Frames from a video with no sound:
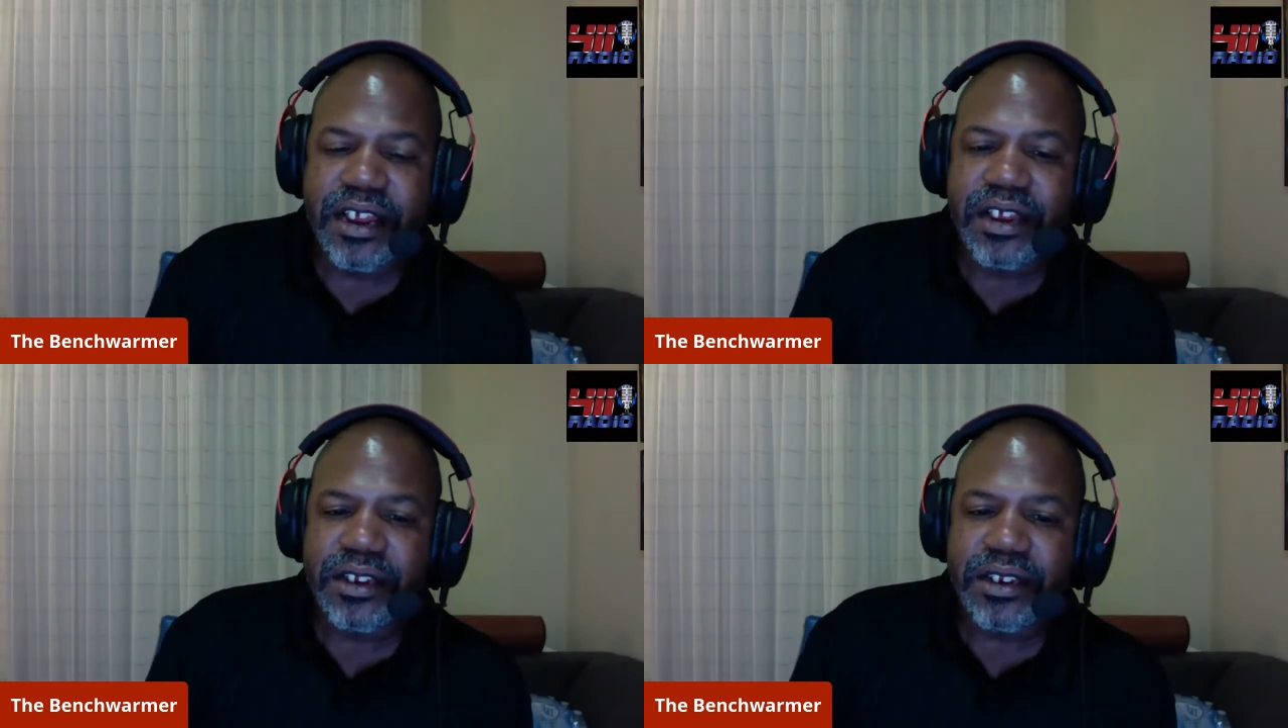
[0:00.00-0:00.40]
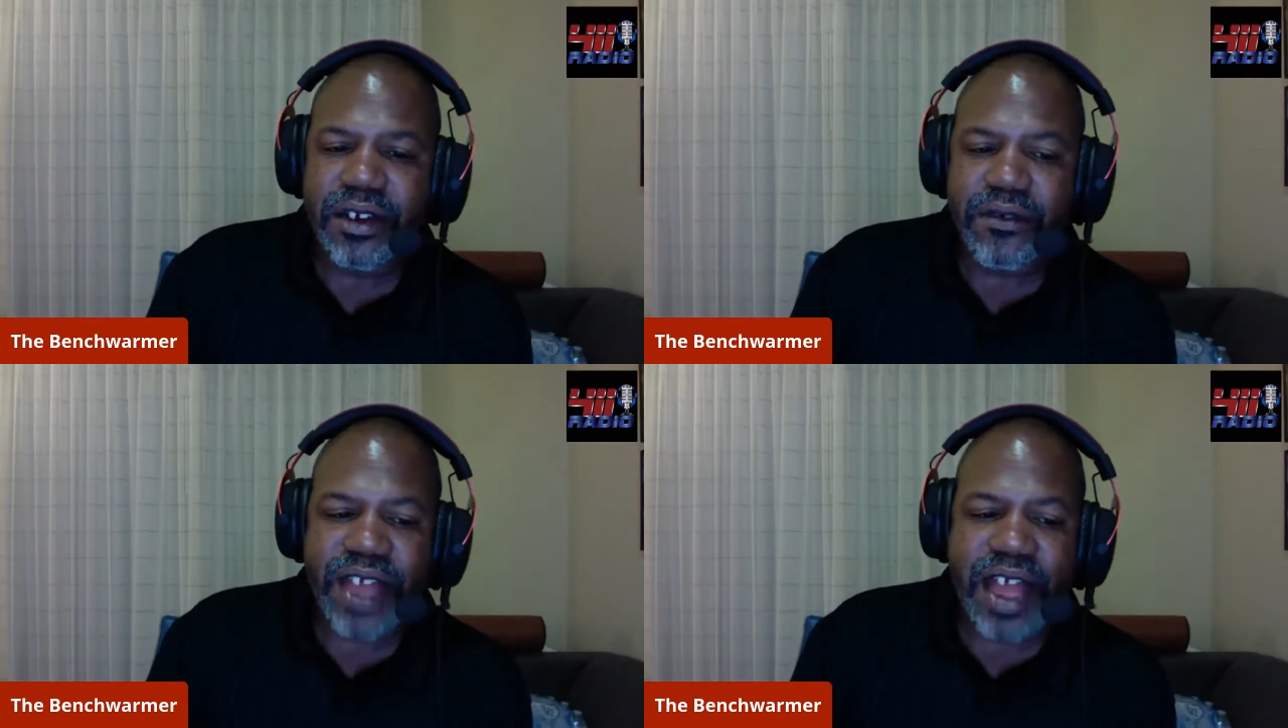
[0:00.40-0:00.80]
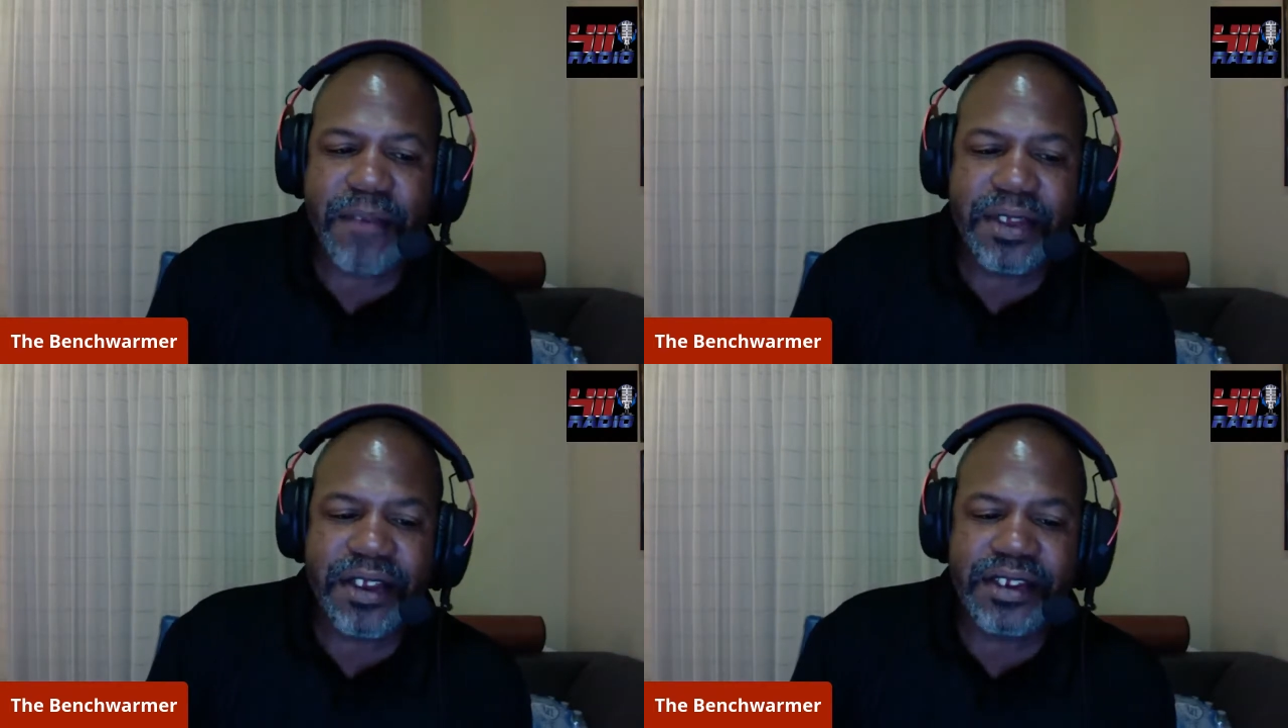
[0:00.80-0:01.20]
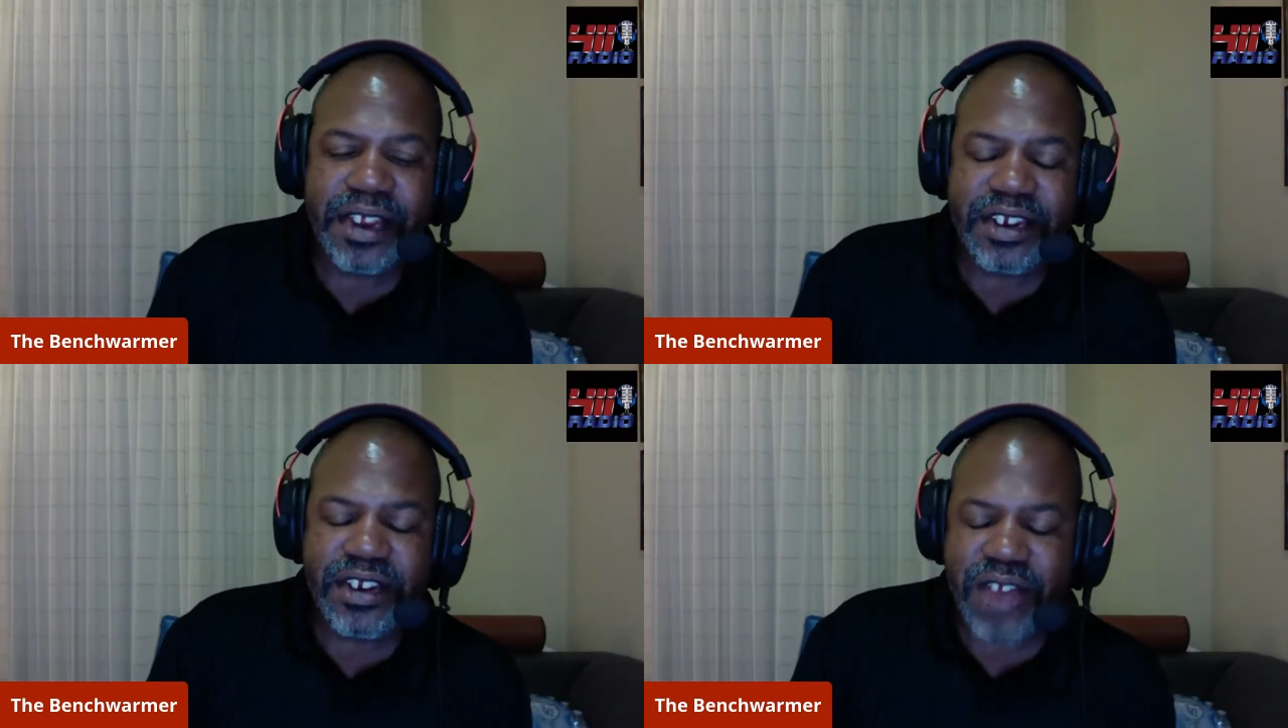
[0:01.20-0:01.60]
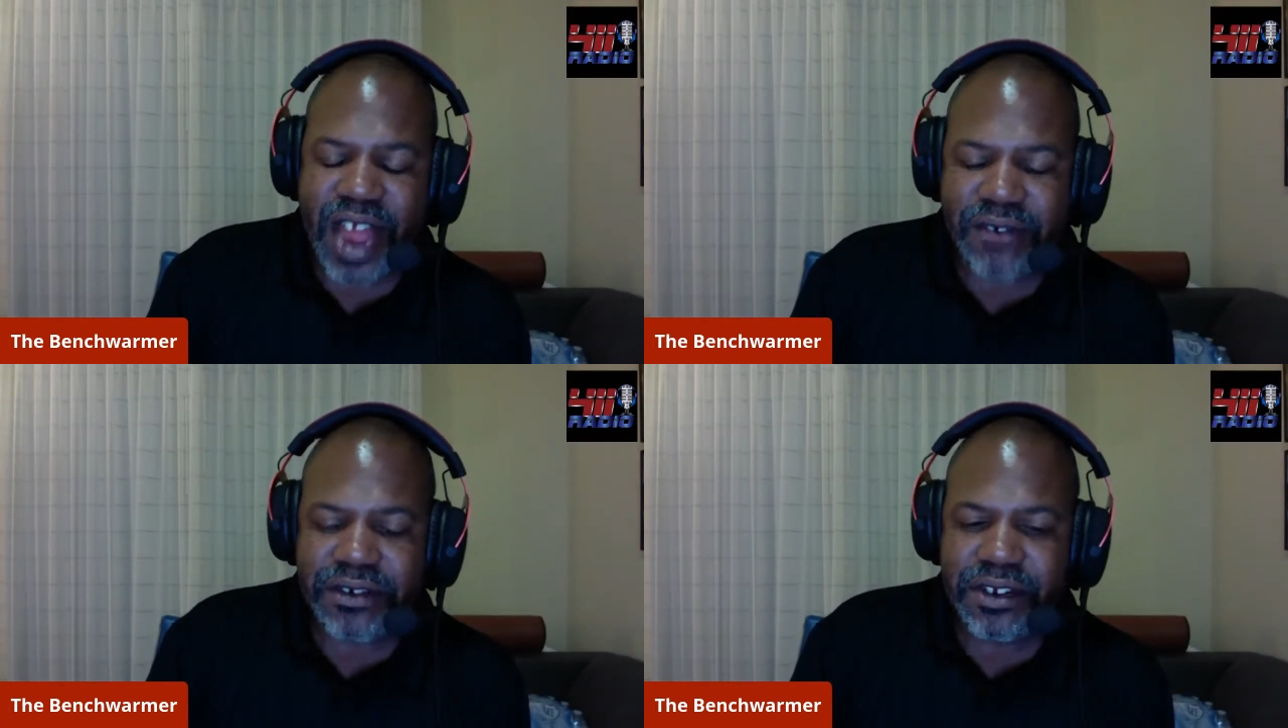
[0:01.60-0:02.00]
So that means that you'd
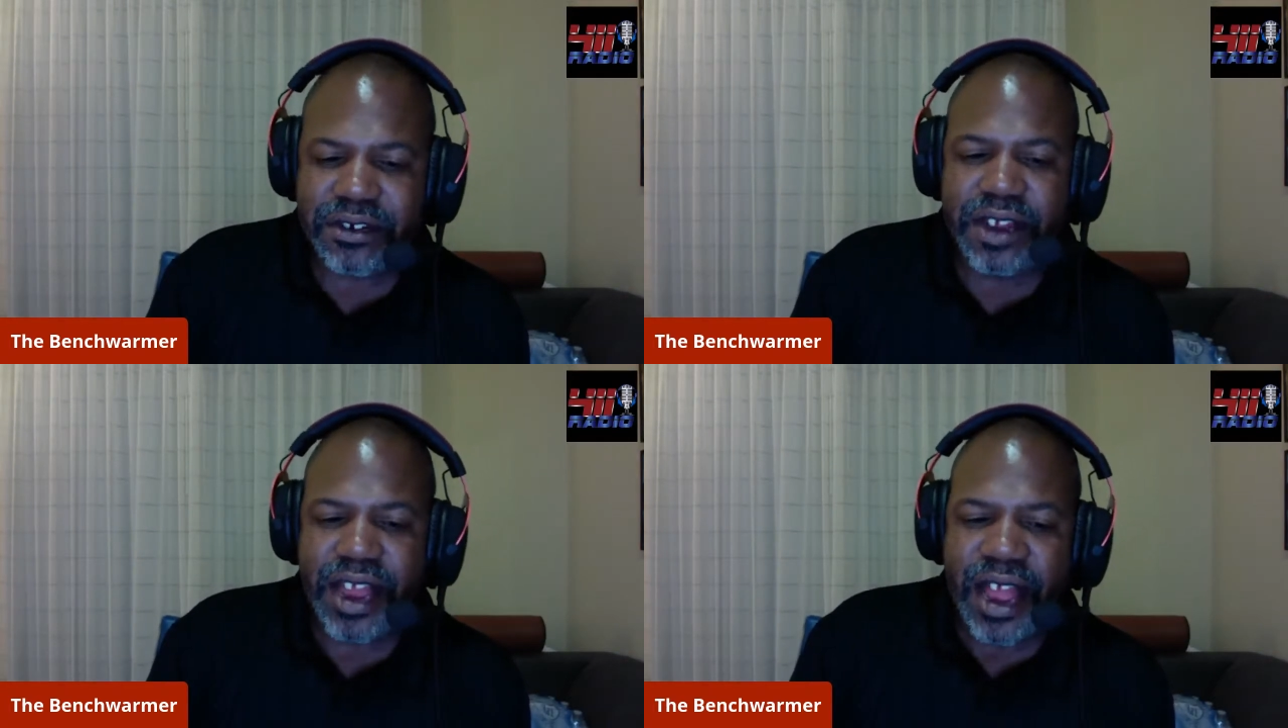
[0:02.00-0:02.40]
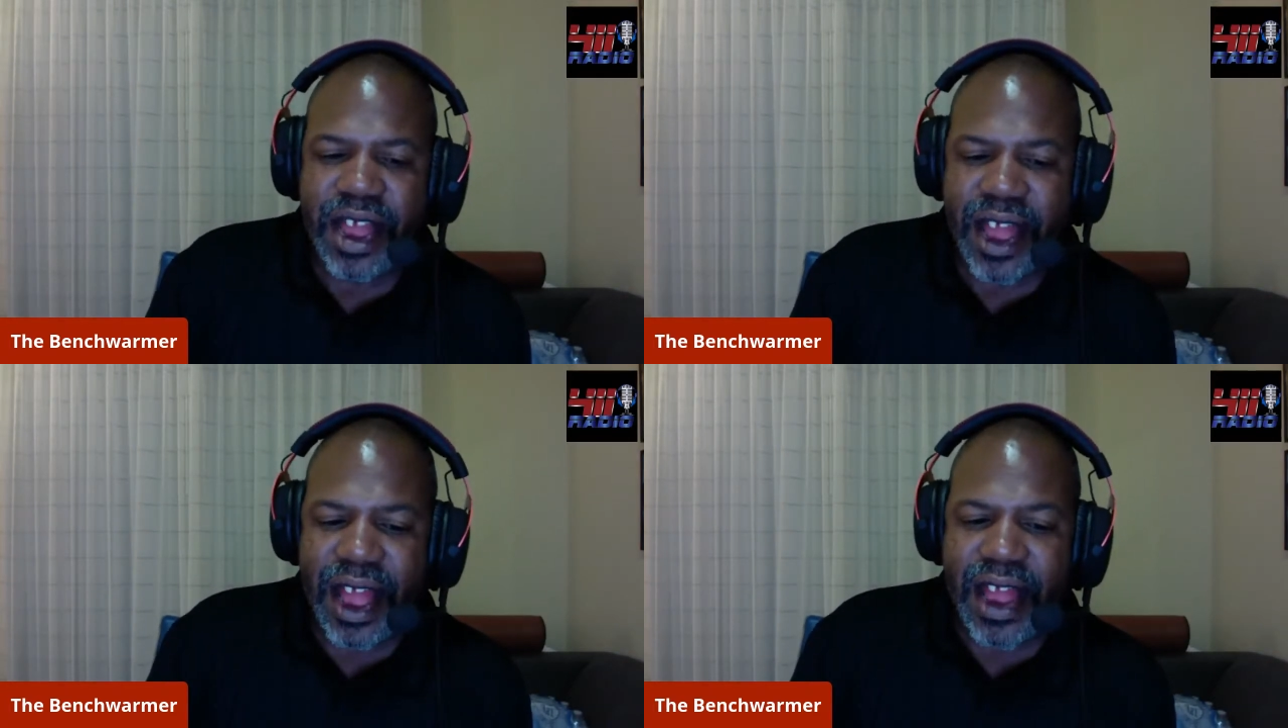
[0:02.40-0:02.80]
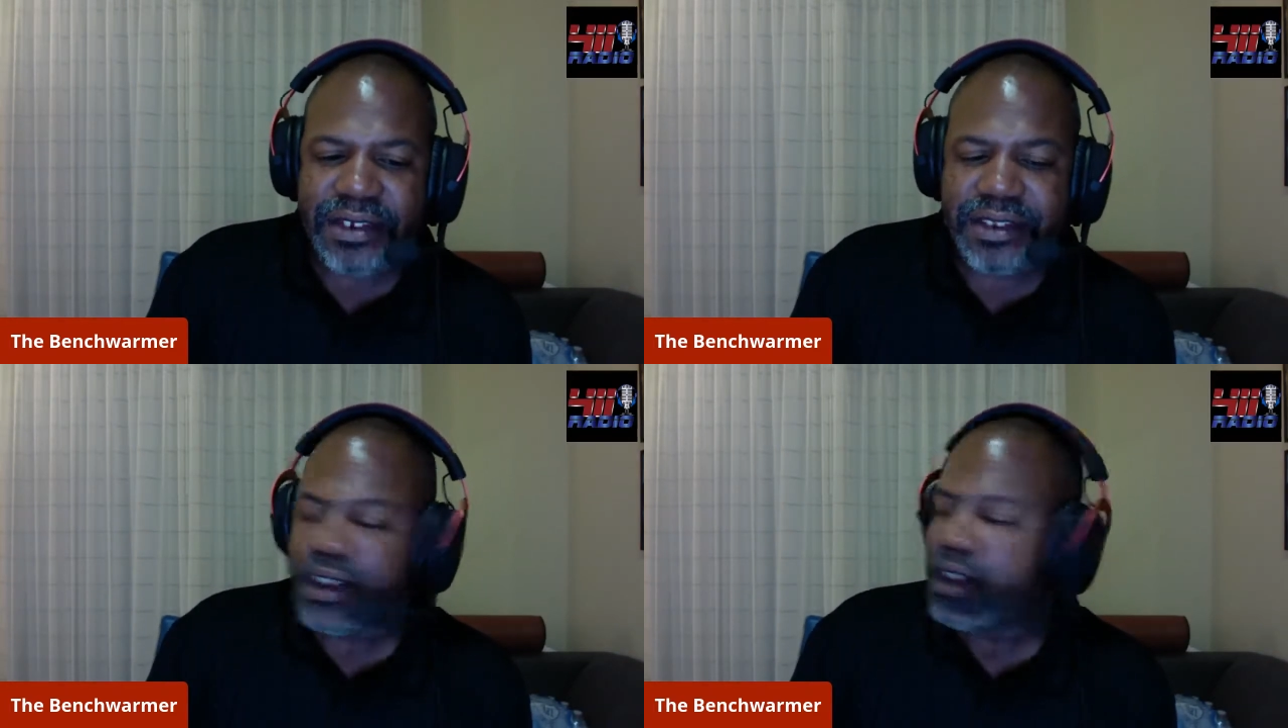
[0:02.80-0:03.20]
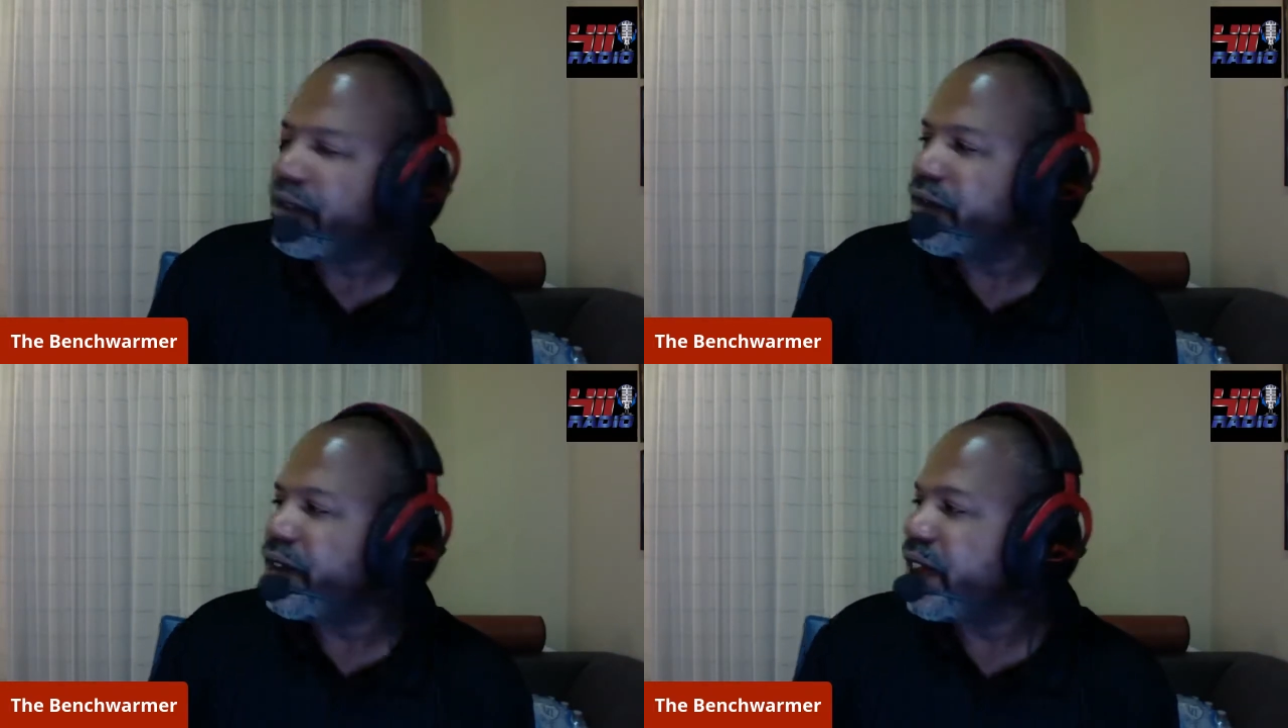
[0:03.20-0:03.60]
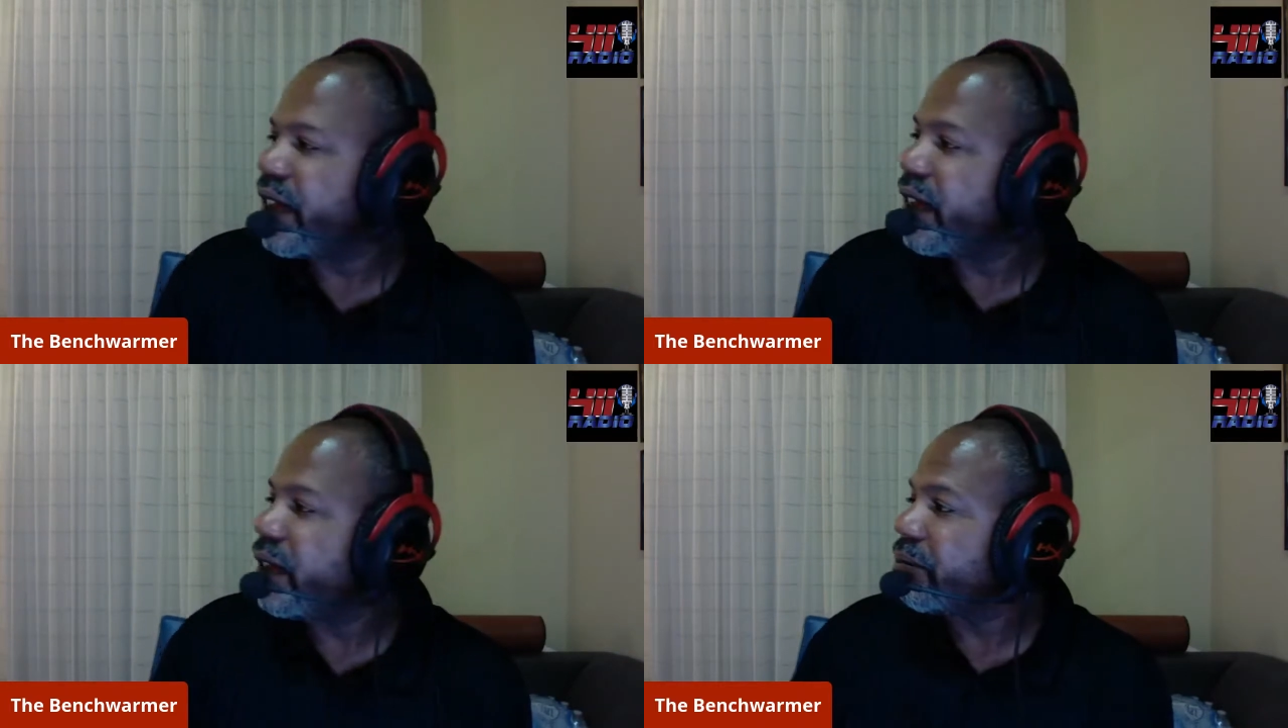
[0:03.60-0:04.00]
have to ask
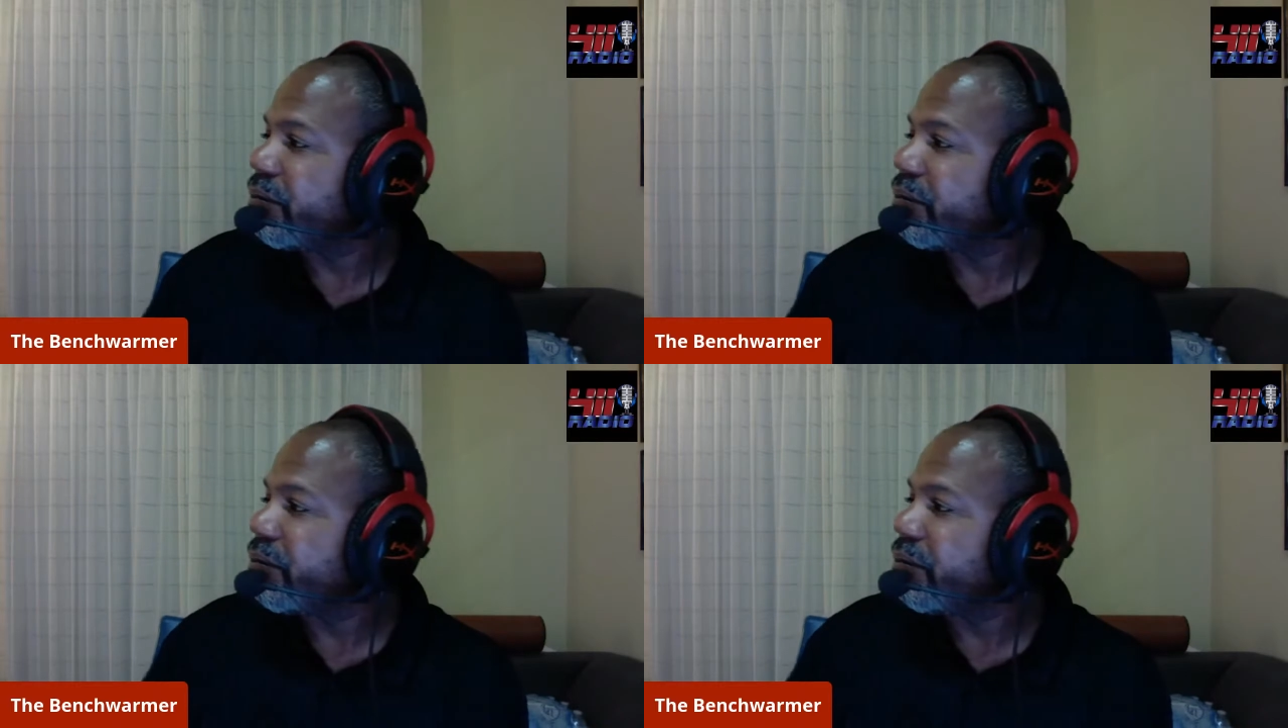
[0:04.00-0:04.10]
the